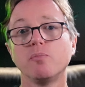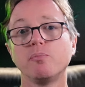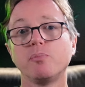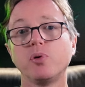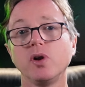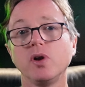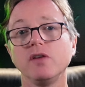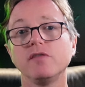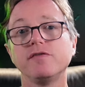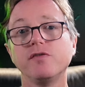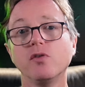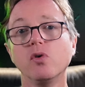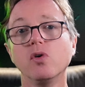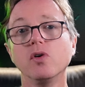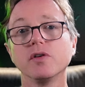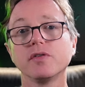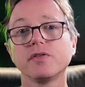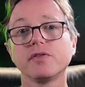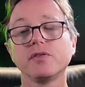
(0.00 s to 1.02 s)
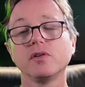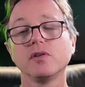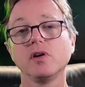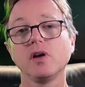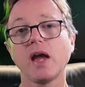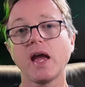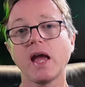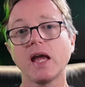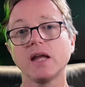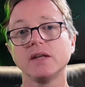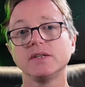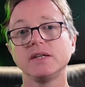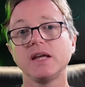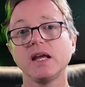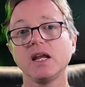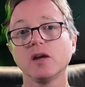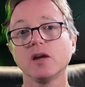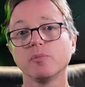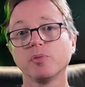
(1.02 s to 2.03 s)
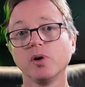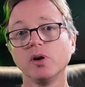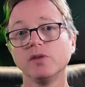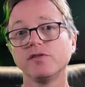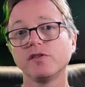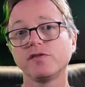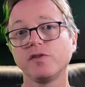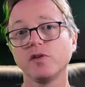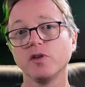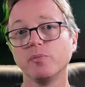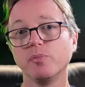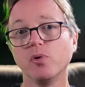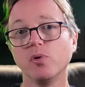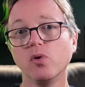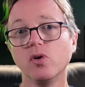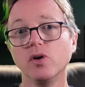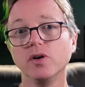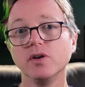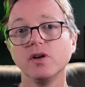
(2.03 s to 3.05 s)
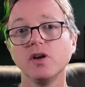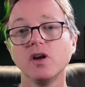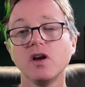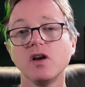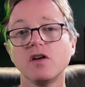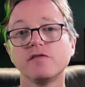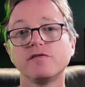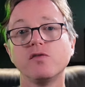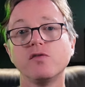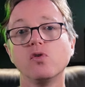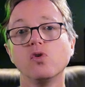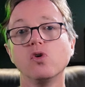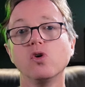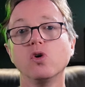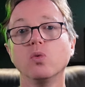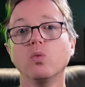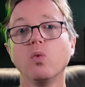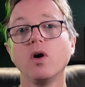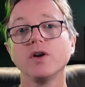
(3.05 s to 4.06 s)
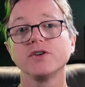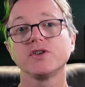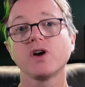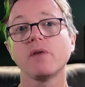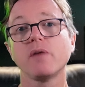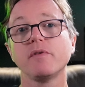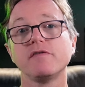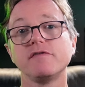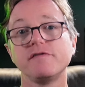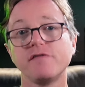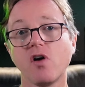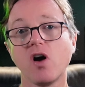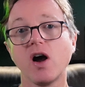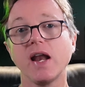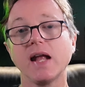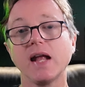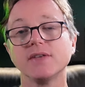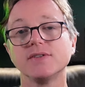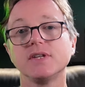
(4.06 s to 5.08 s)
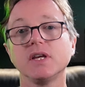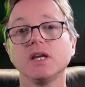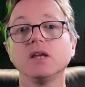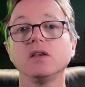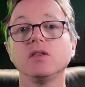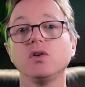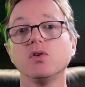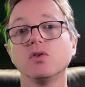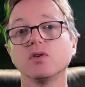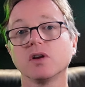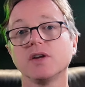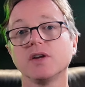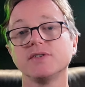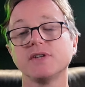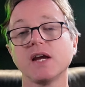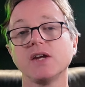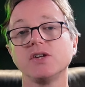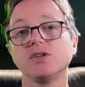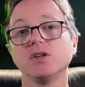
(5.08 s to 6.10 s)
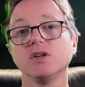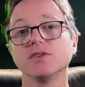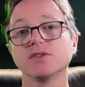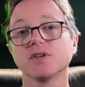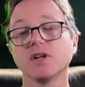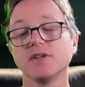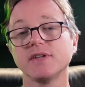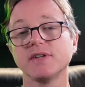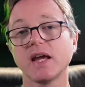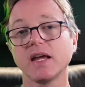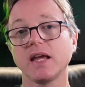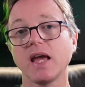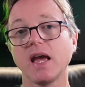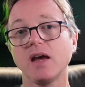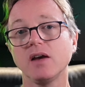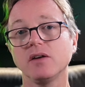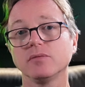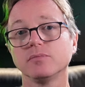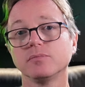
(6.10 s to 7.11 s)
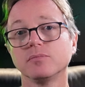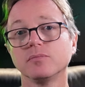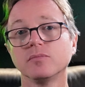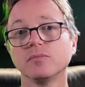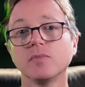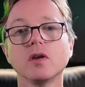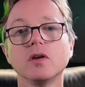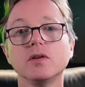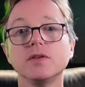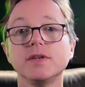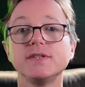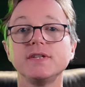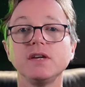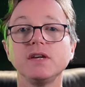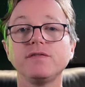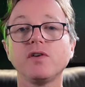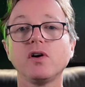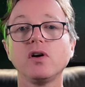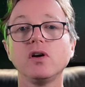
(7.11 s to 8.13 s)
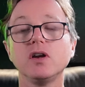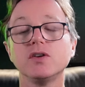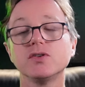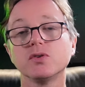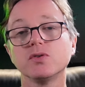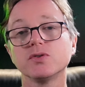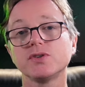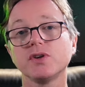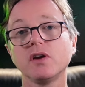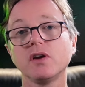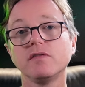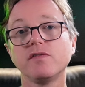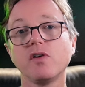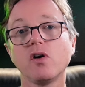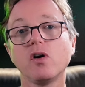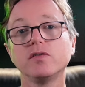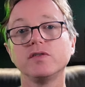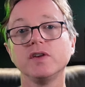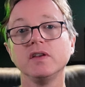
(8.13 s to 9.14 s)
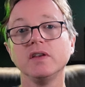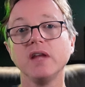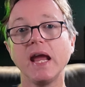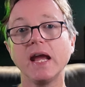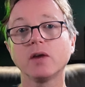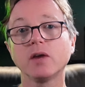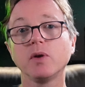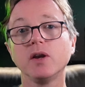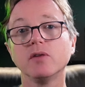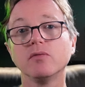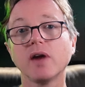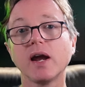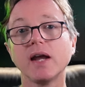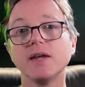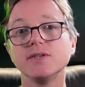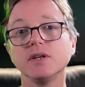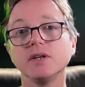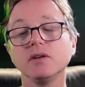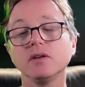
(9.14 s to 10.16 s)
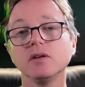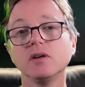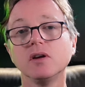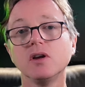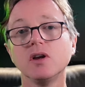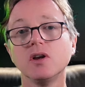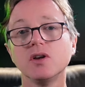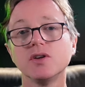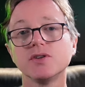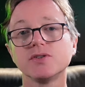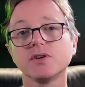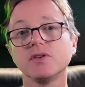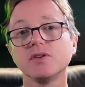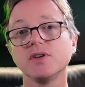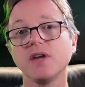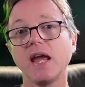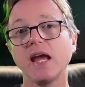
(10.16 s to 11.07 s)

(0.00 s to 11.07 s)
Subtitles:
putting forth and getting approval from the board for what type of financing the organisation is going to take out. The CFO is also involved in equity raising. So the